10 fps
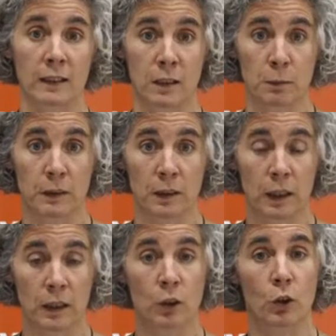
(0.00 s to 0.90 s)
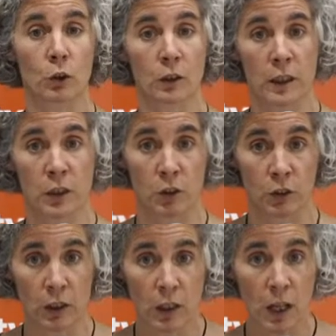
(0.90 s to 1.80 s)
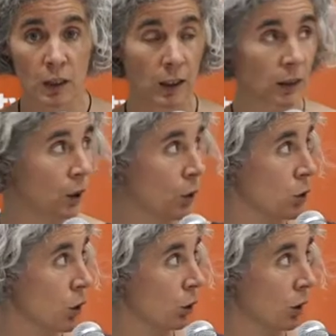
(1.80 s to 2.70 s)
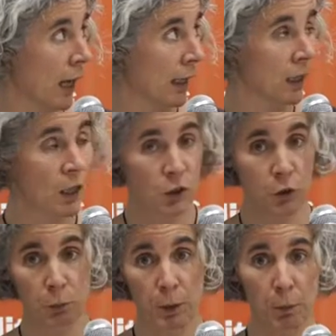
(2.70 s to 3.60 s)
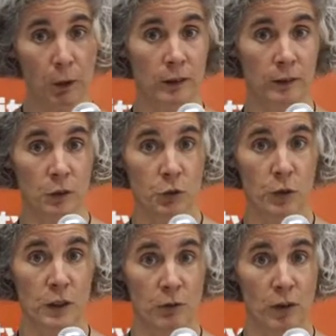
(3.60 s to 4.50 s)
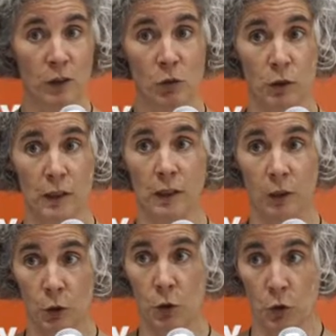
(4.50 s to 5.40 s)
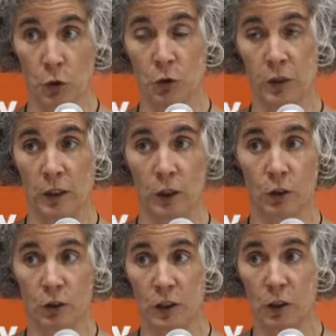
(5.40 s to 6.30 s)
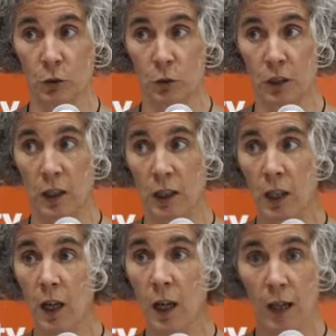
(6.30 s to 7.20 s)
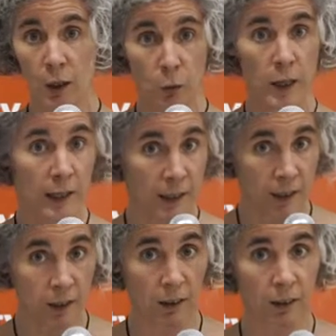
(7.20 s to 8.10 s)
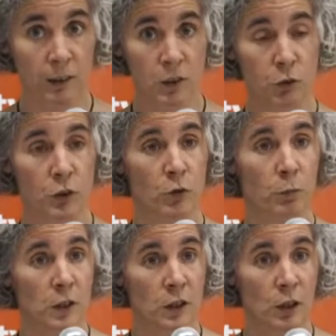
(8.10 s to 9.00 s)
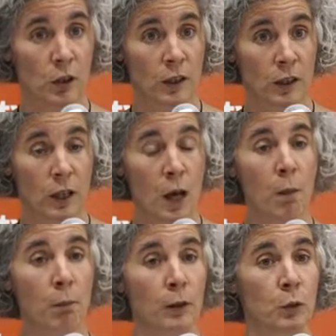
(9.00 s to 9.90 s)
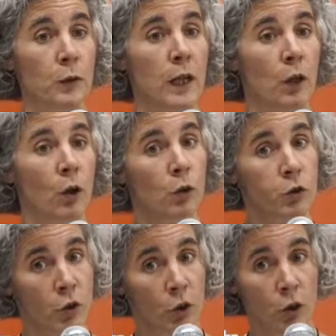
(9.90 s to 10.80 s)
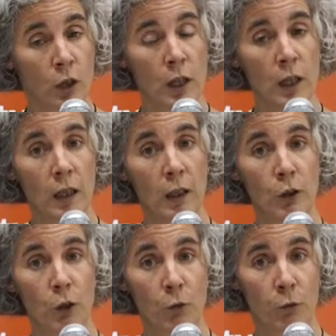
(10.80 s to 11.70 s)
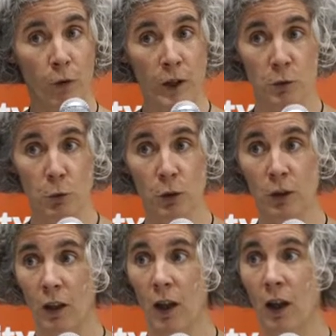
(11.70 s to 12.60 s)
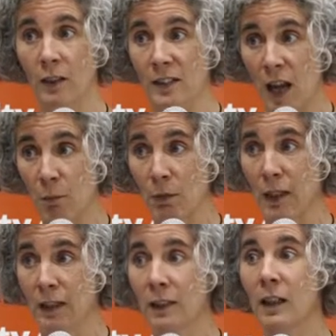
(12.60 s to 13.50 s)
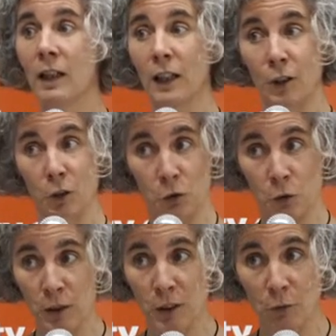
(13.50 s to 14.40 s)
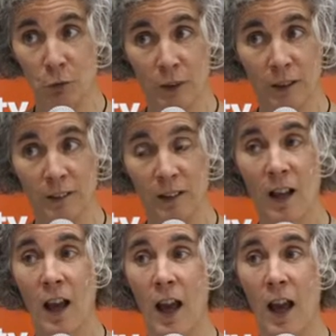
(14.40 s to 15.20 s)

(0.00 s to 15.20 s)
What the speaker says: activity and coordination that goes online. So people in the streets eventually use those technologies to say, hey, we are here in the streets of Barcelona, but we are also in your Facebook timeline, in your Twitter feed,